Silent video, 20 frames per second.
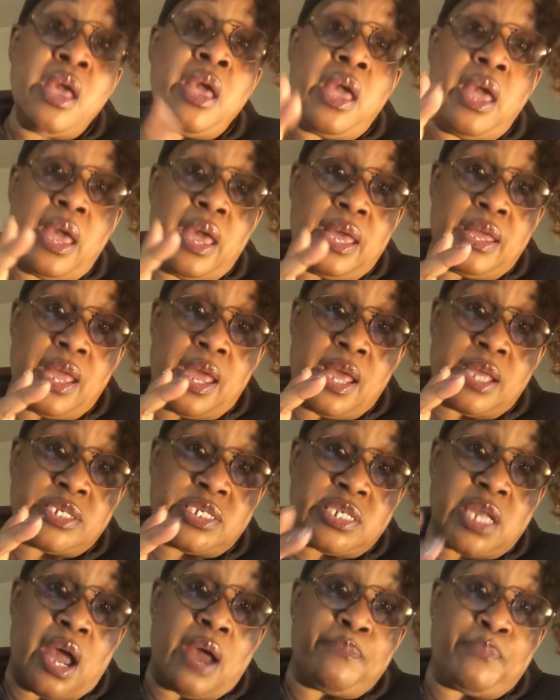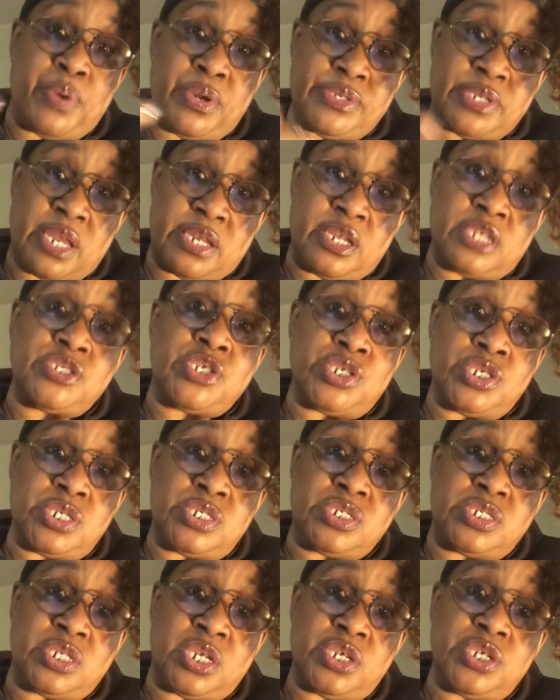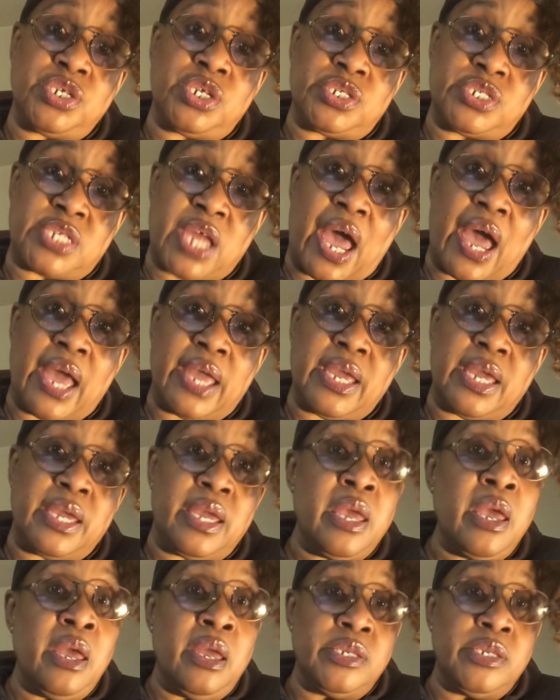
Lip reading: and start putting it into your diet